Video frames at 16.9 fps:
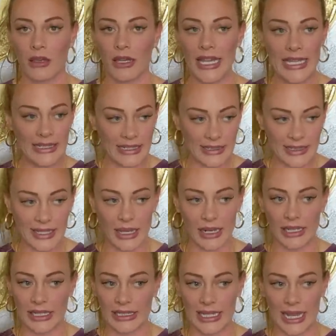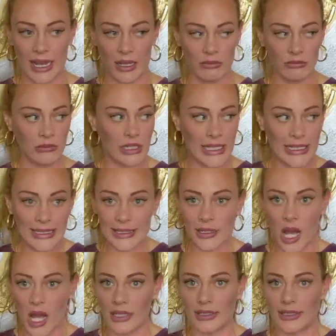Is it settling down? Is it
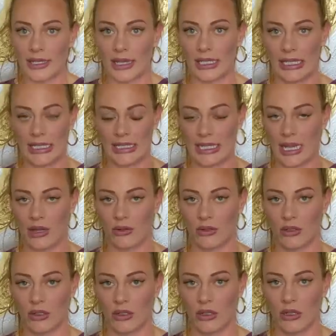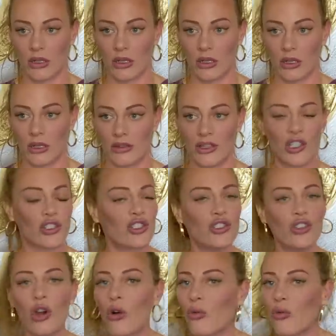not settling down? There's
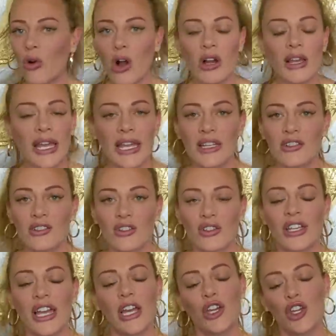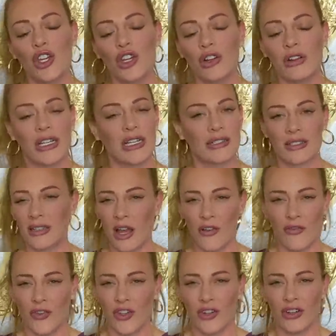no wrong answer. Get curious,
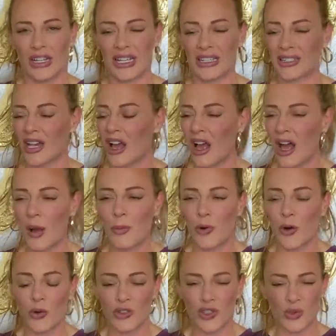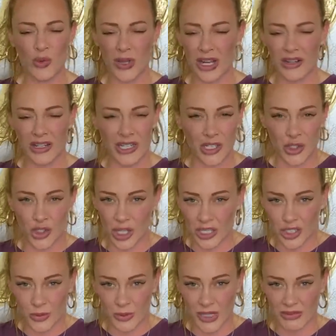not furious. Approach this without any
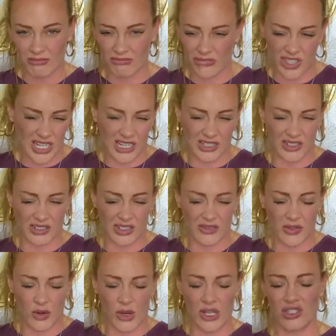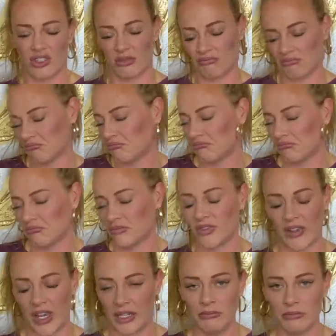judgment. Just ask yourself a question. It's
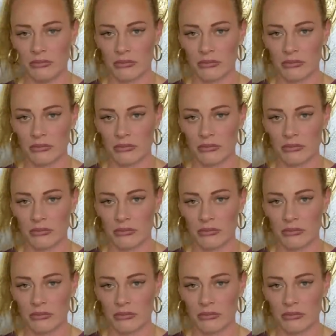fine.